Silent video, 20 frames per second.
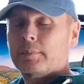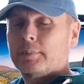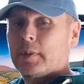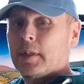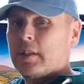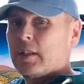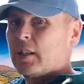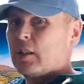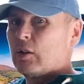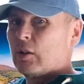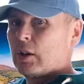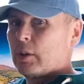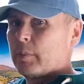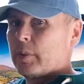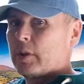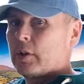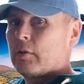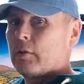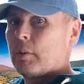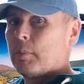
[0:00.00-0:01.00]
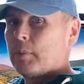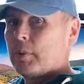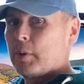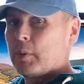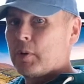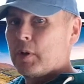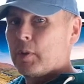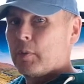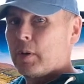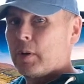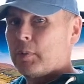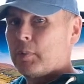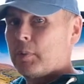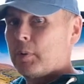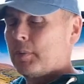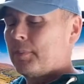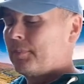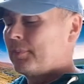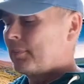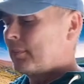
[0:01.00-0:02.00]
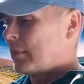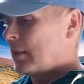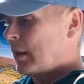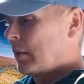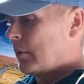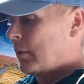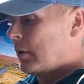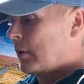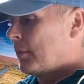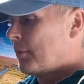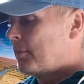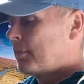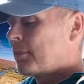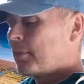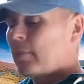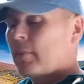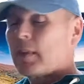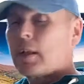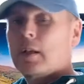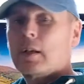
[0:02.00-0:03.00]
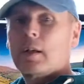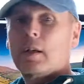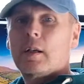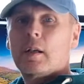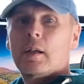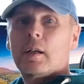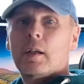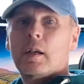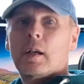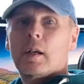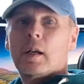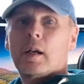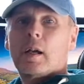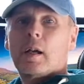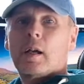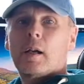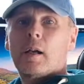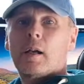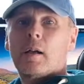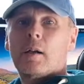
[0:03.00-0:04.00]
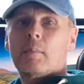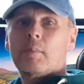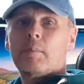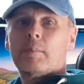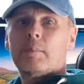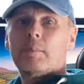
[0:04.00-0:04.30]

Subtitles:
He did look a bit grumpy when he went, but there we are.